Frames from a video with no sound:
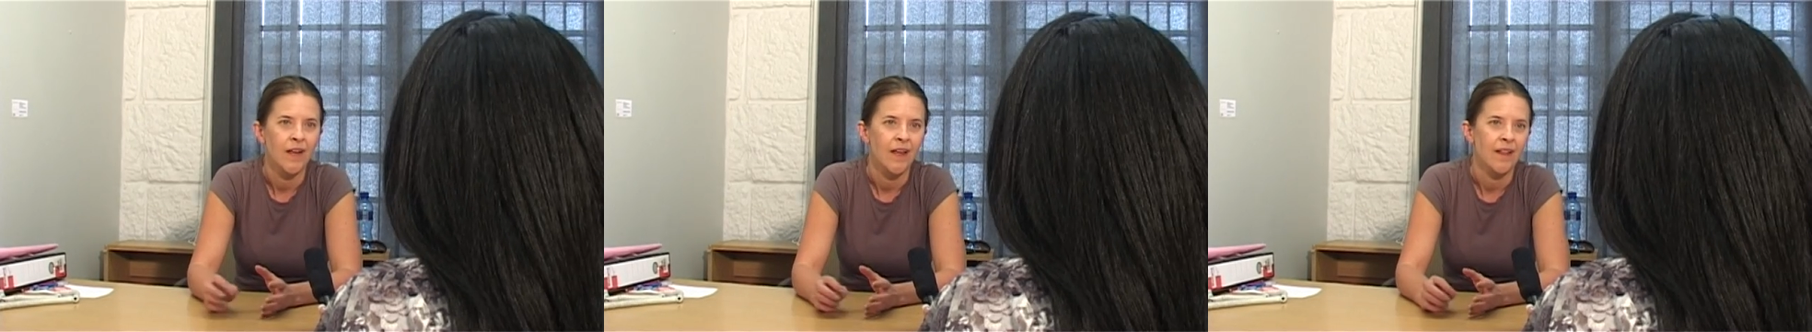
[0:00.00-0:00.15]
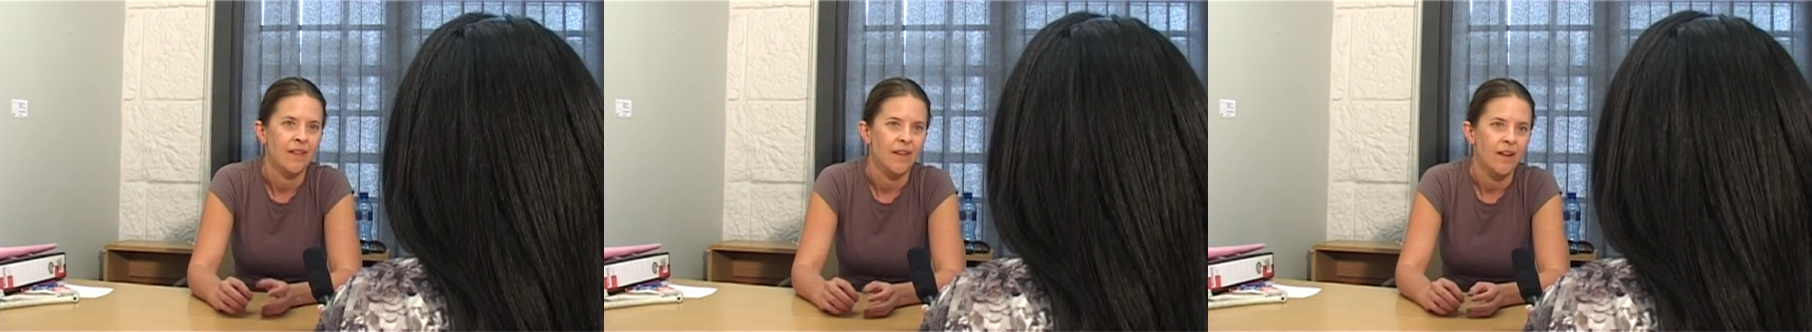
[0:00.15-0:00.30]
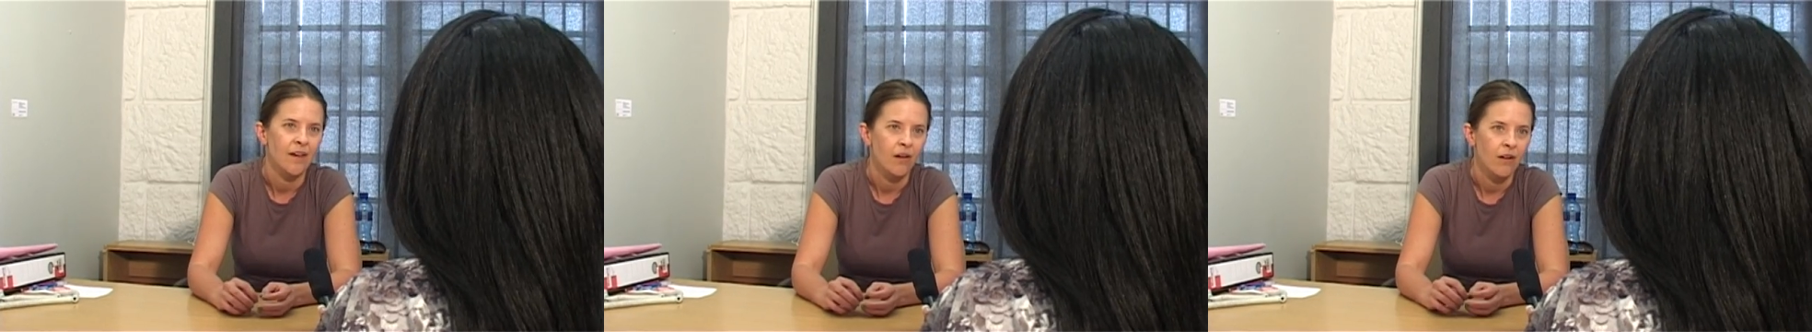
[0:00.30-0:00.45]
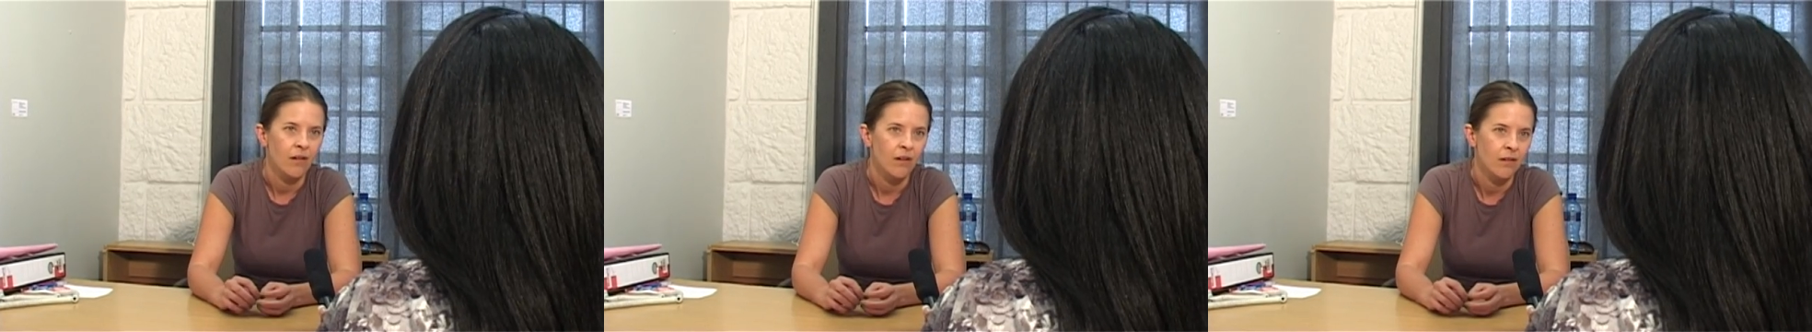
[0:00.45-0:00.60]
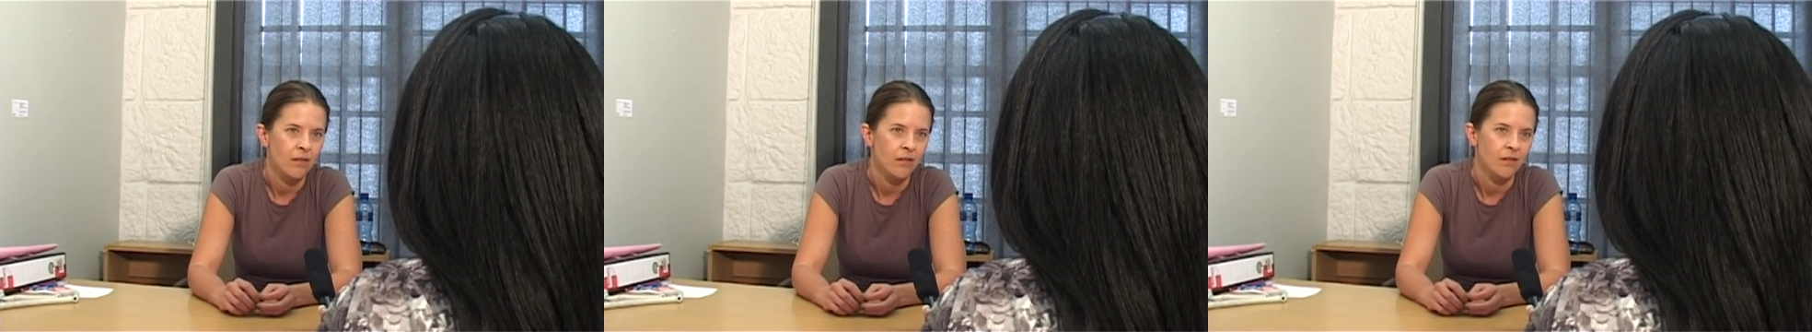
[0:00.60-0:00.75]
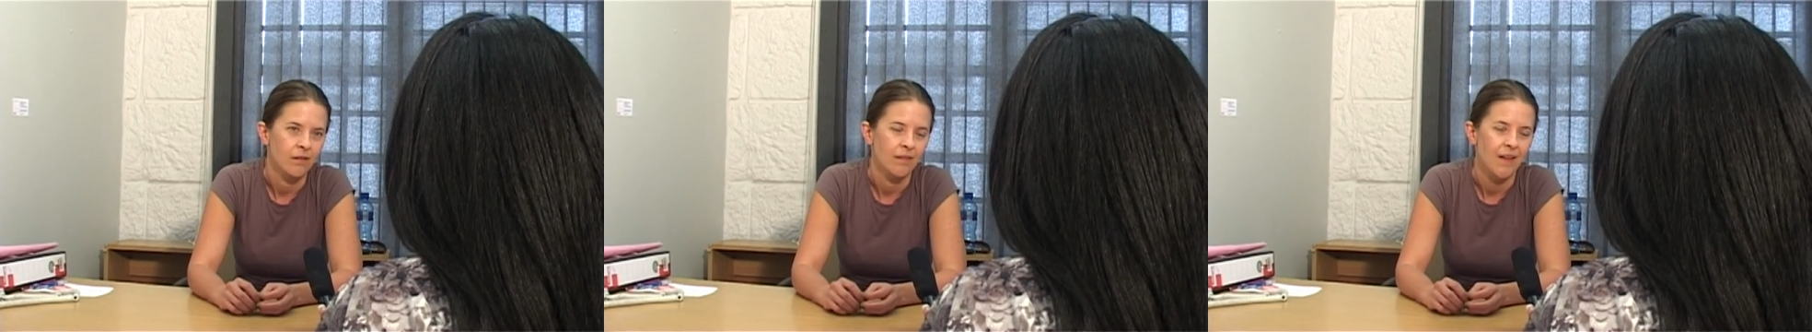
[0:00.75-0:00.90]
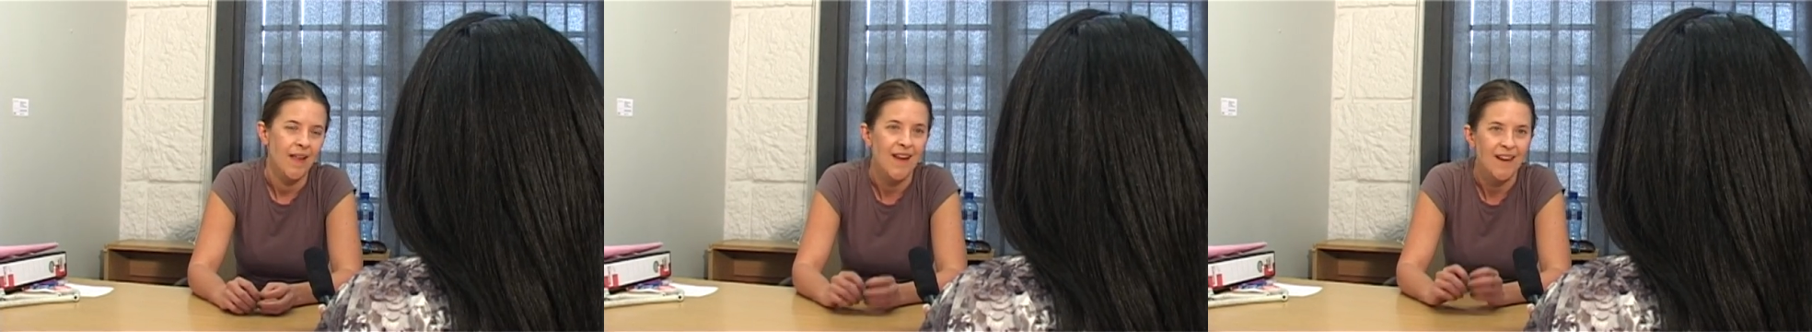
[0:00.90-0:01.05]
and they
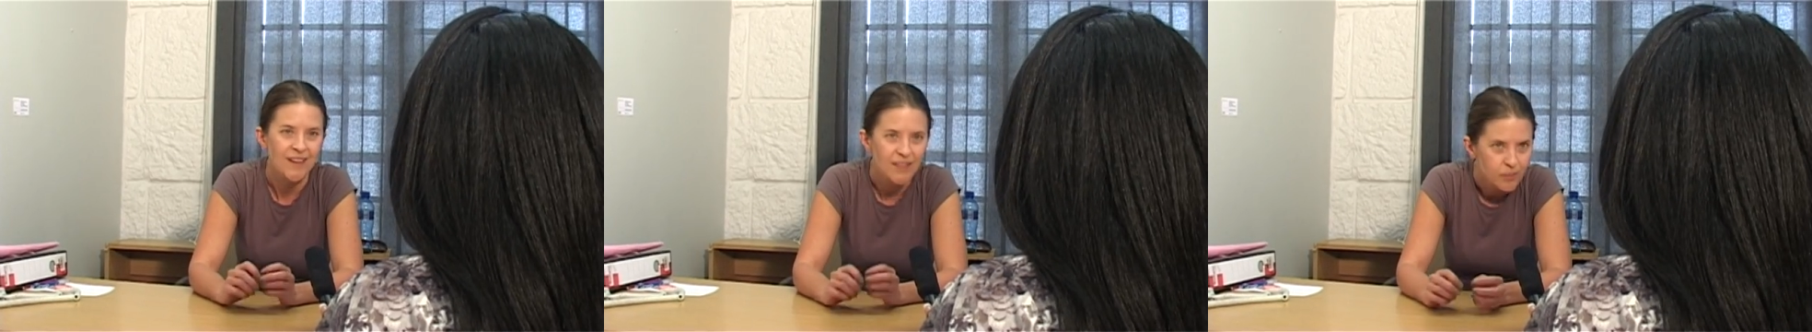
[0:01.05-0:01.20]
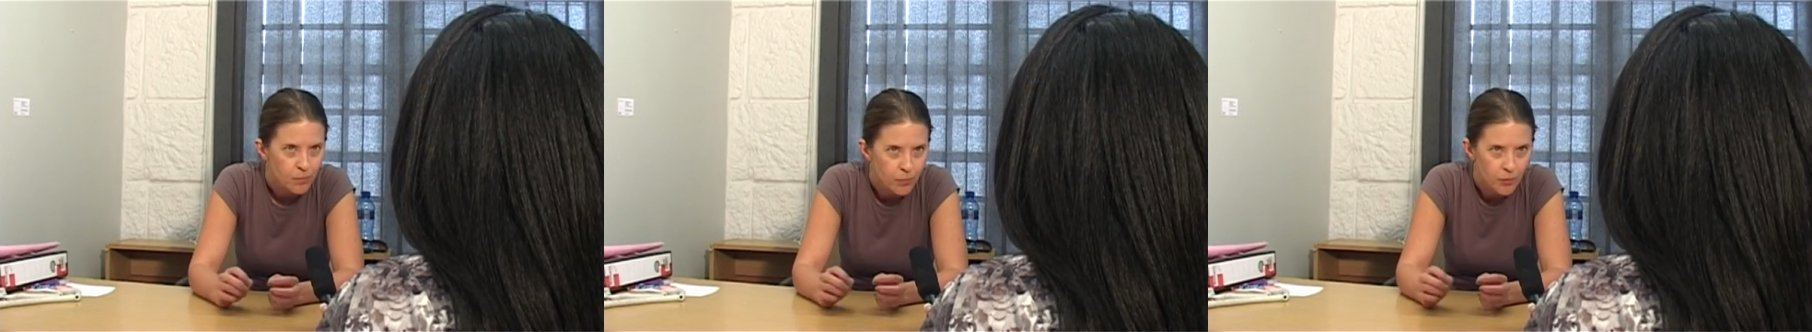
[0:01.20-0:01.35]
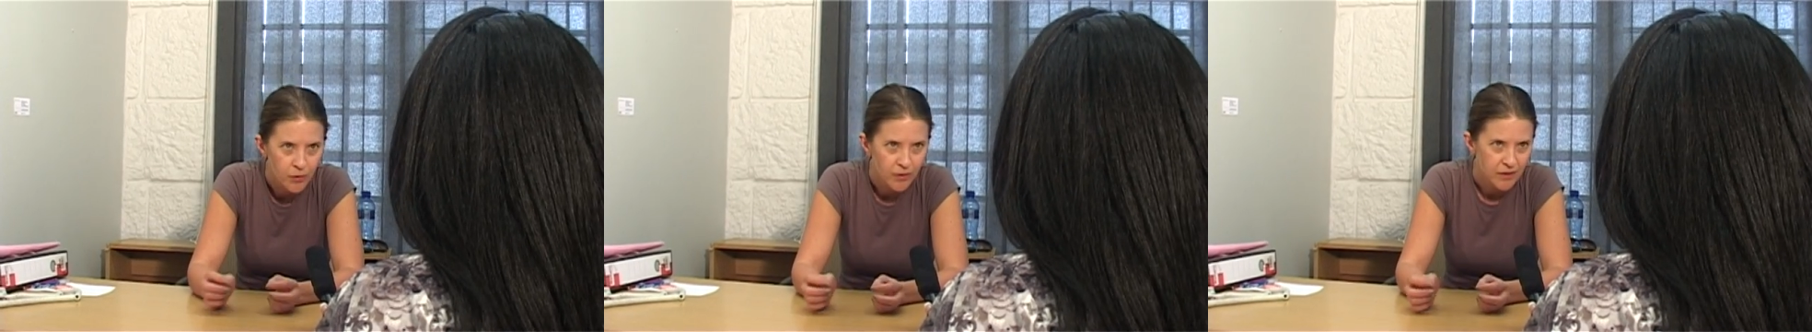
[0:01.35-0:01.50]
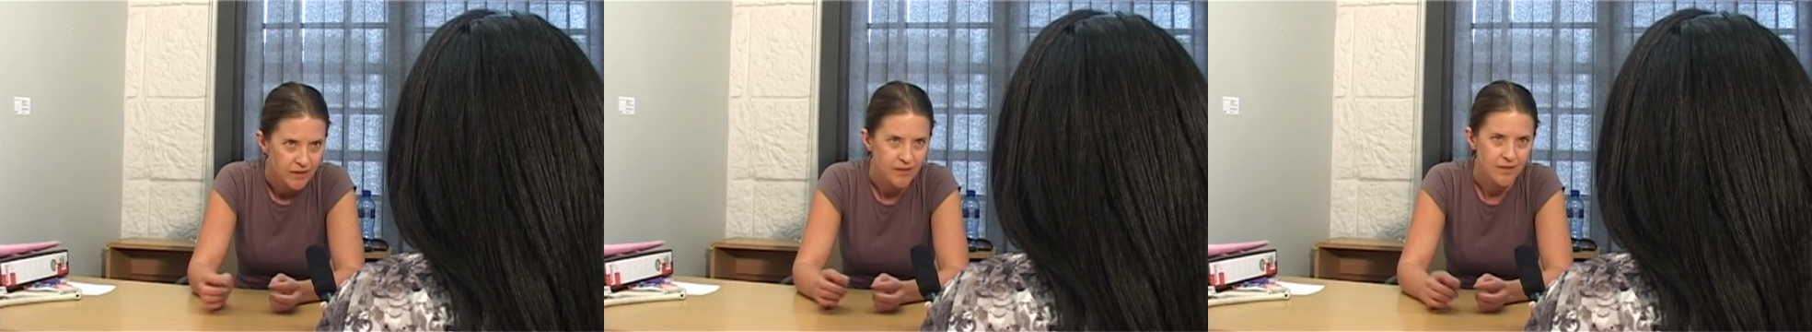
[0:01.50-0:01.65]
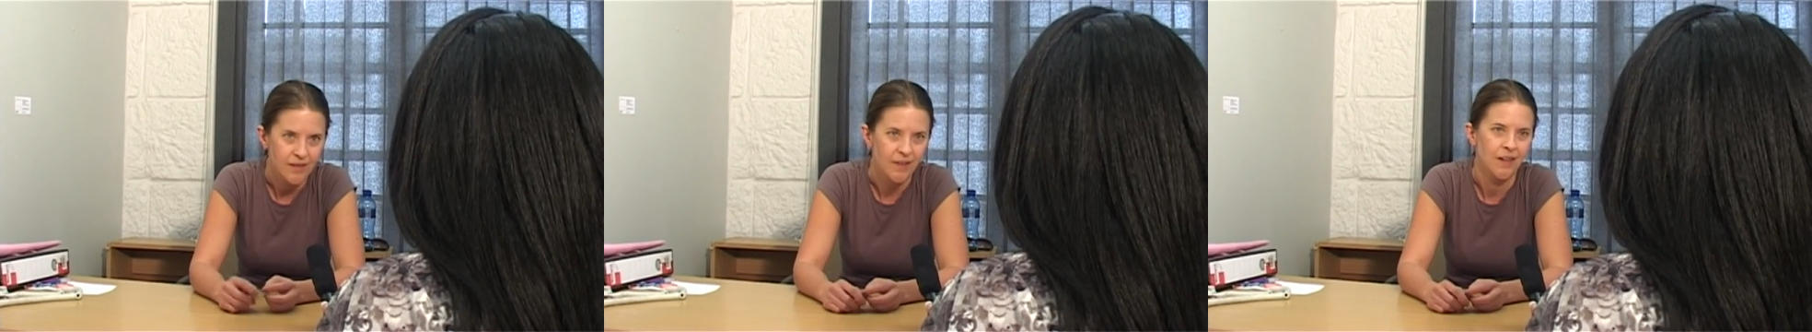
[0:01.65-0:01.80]
are experts